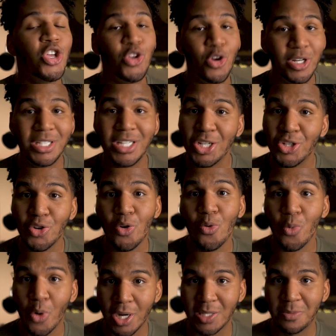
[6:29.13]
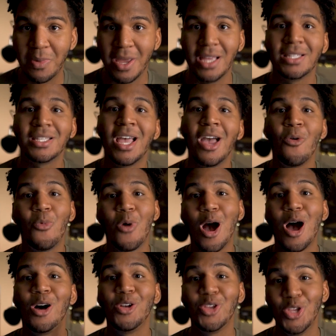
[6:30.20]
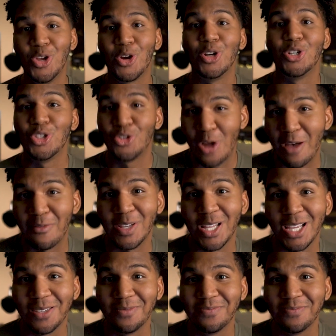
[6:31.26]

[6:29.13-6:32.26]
your digital workspace while you're traveling.